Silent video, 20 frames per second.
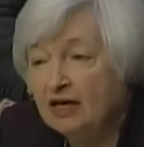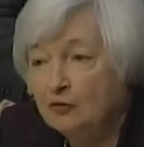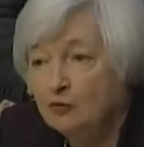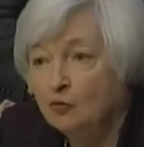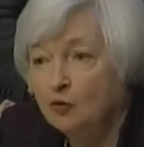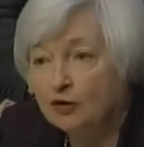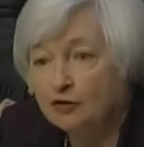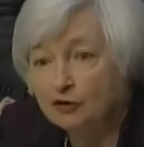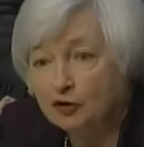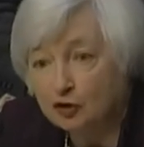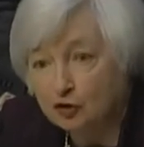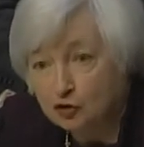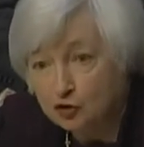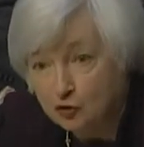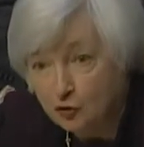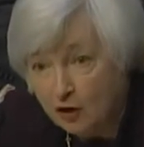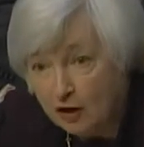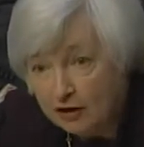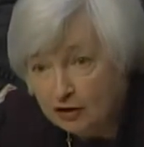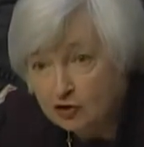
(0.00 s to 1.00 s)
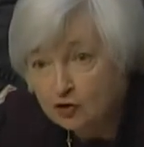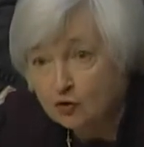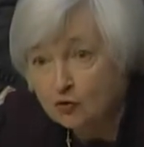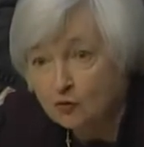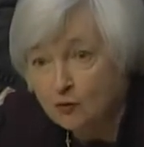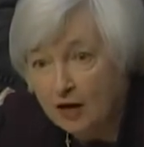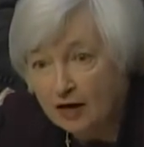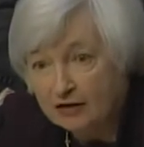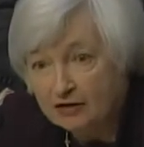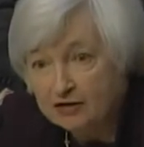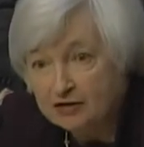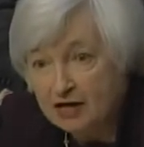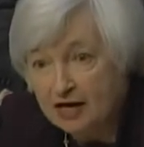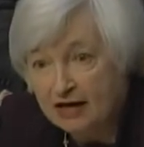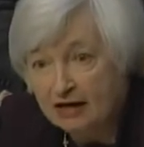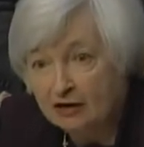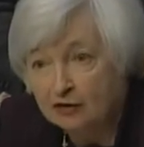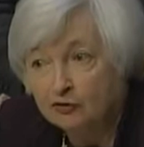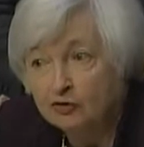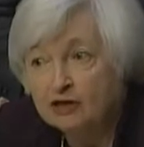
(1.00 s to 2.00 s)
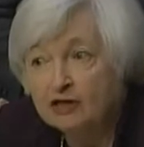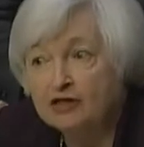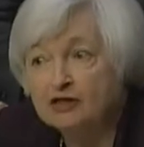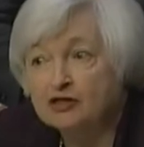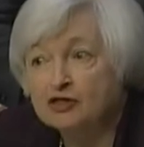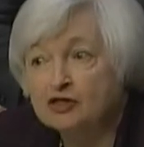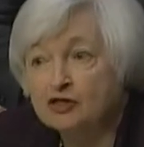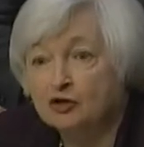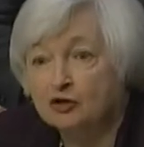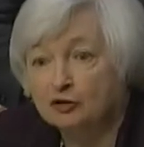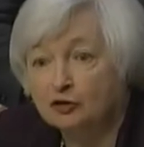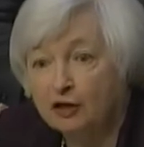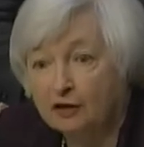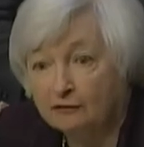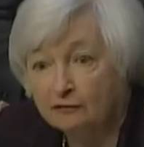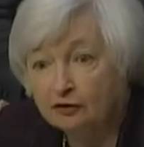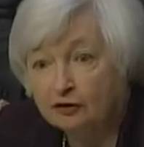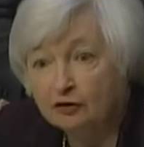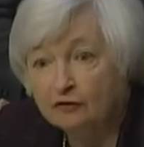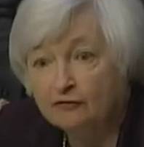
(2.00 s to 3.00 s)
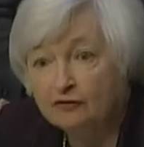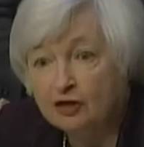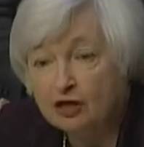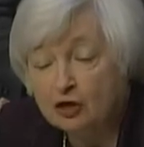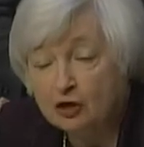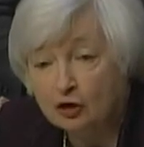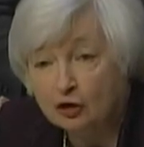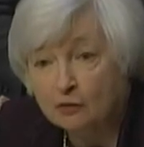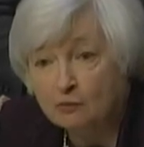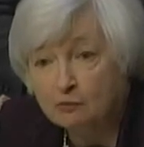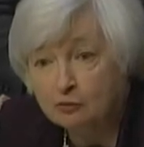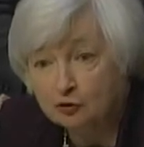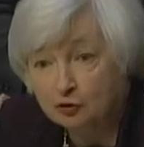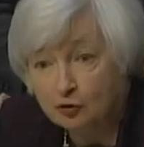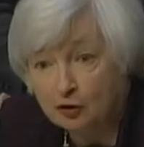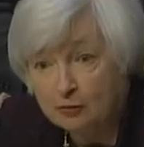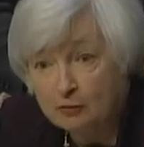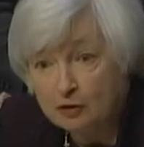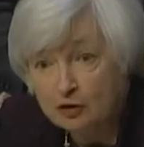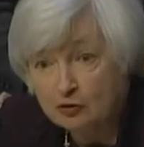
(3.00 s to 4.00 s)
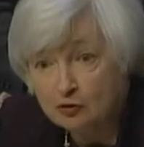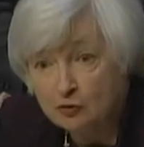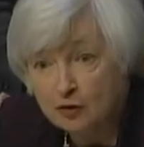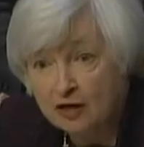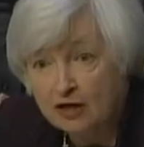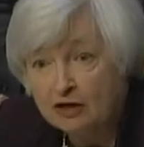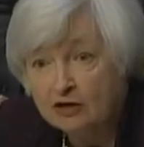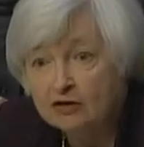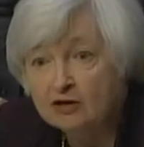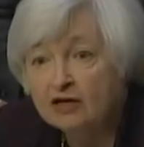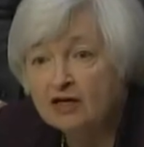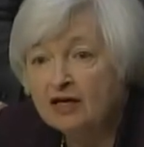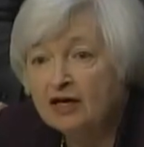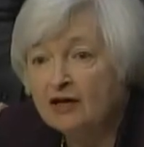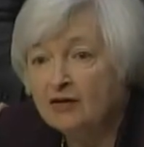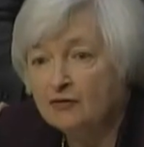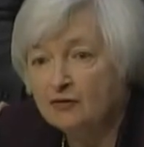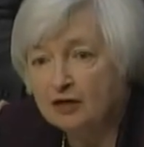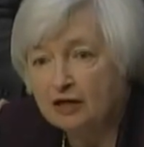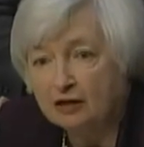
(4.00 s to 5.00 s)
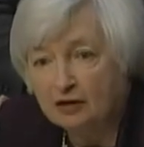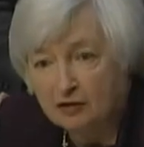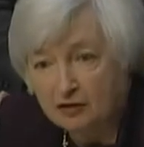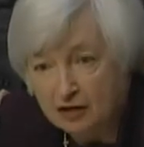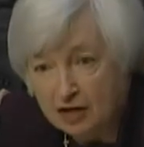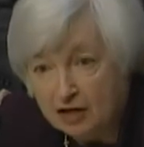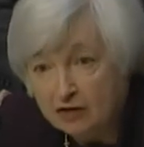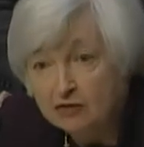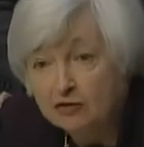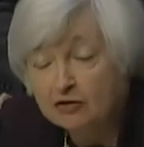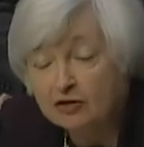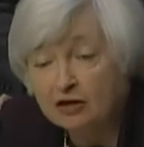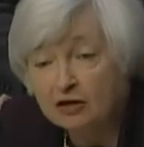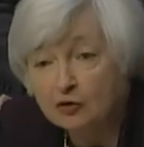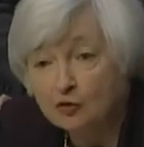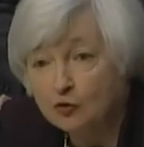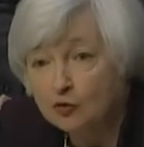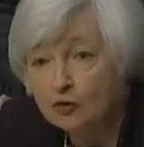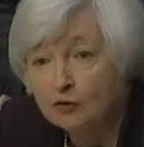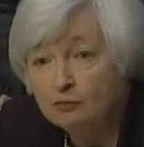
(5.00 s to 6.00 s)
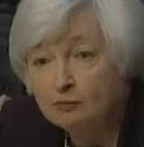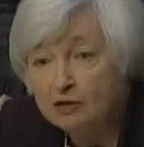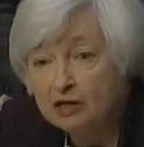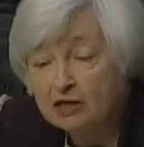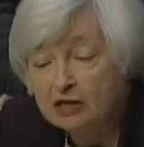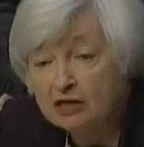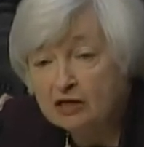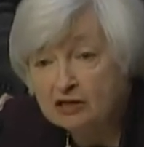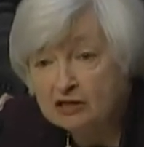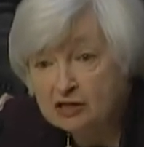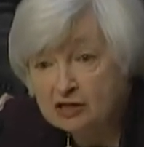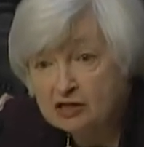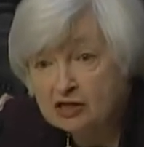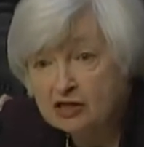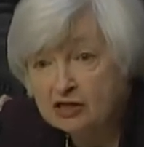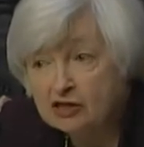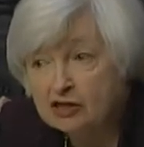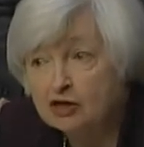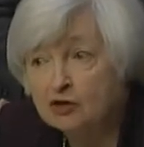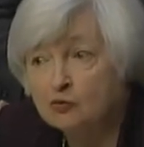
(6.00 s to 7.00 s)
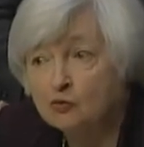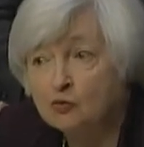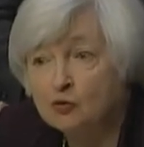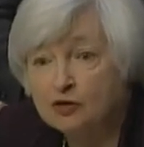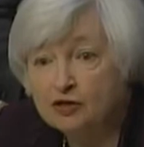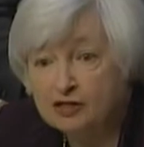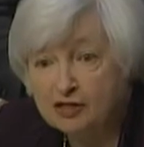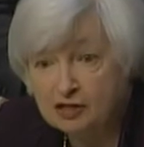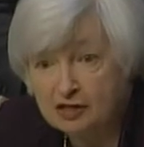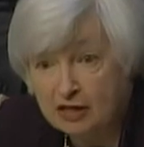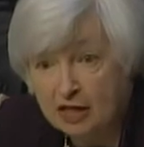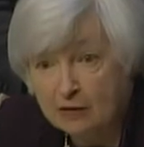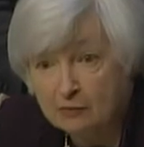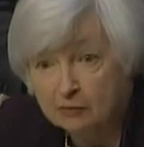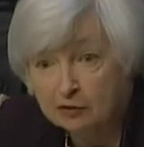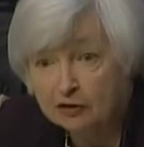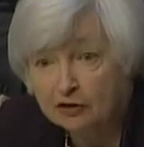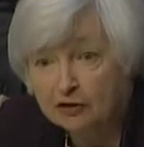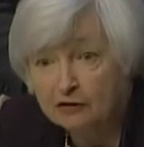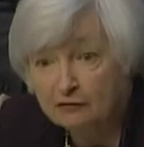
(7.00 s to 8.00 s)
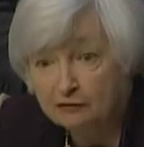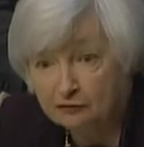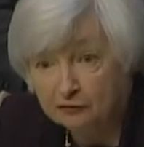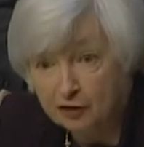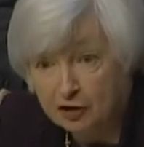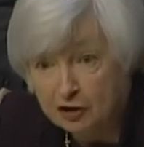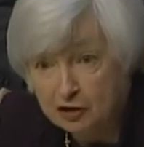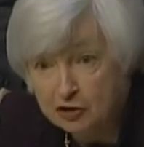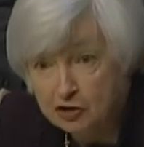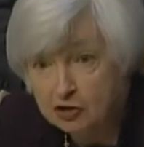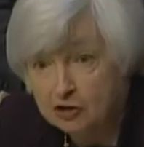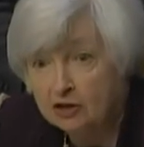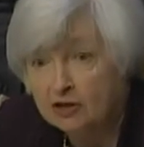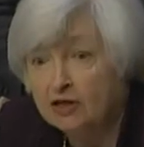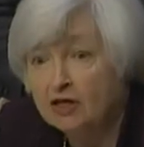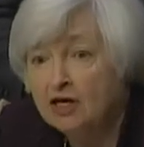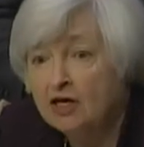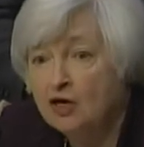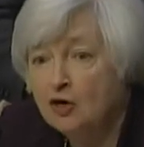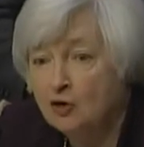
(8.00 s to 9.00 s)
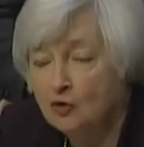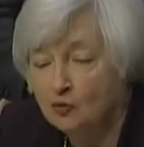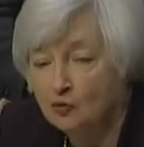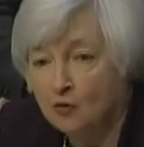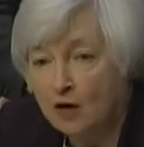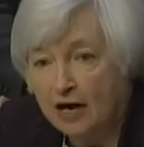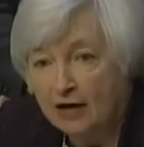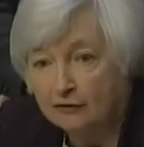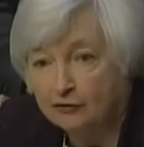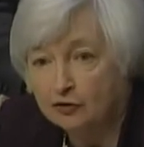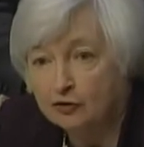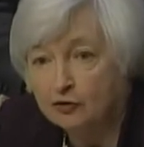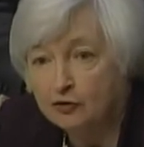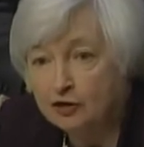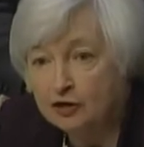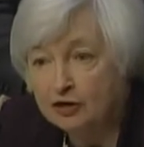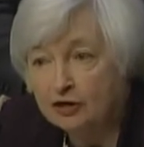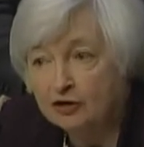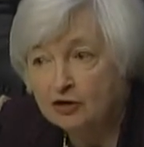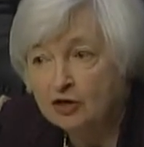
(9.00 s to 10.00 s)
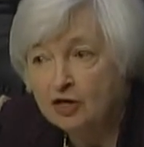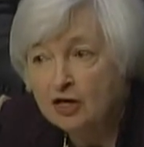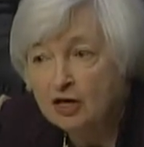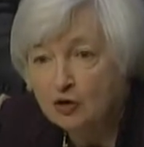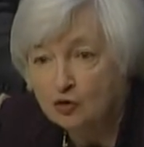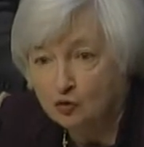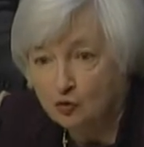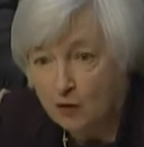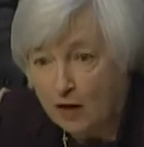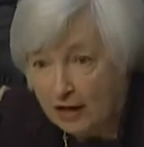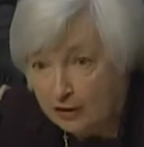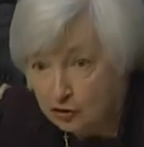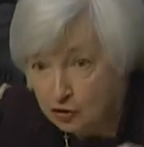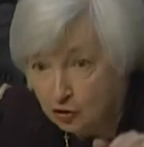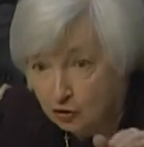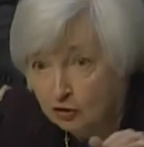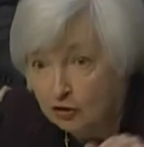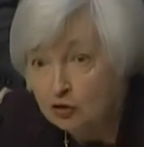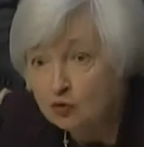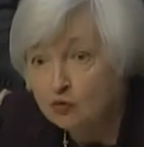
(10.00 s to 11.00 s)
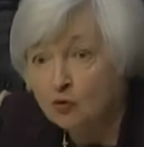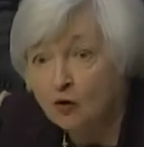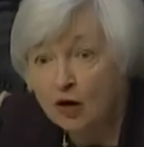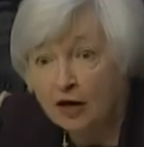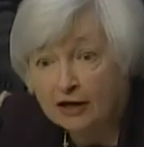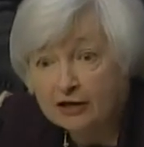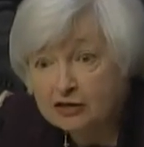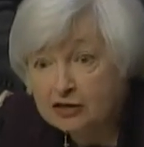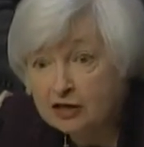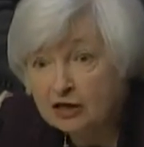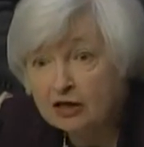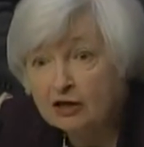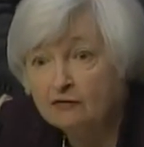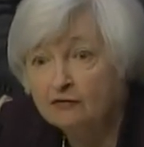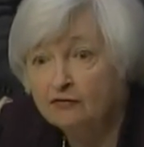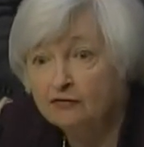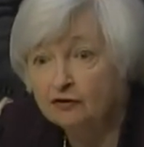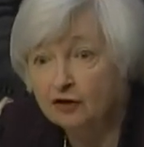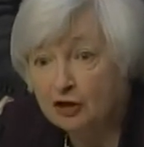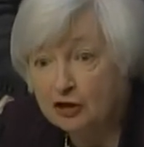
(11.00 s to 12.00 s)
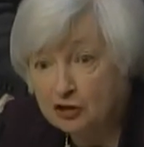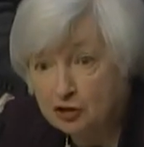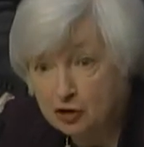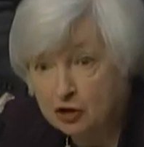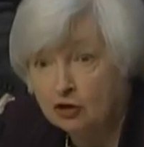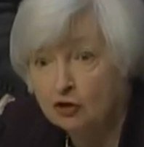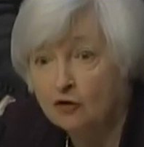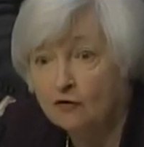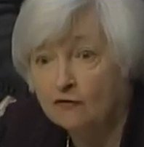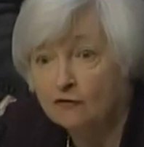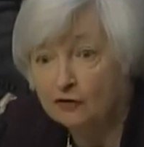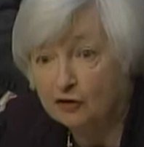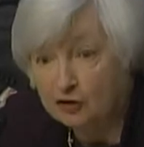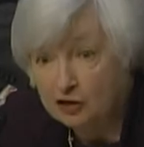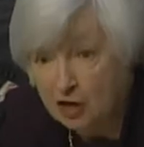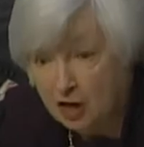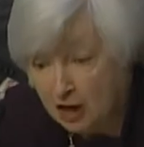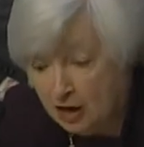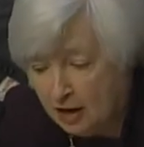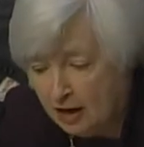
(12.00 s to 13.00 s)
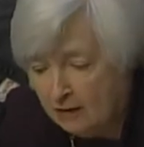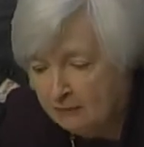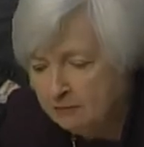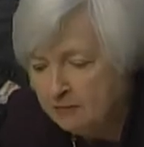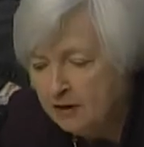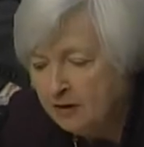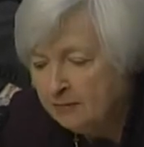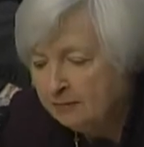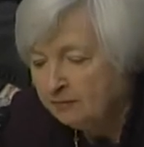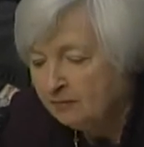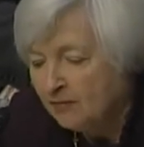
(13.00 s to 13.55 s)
What they're trying to write down is the level of the unemployment rate that they think would be consistent with stable inflation rather than gradually rising inflation over time.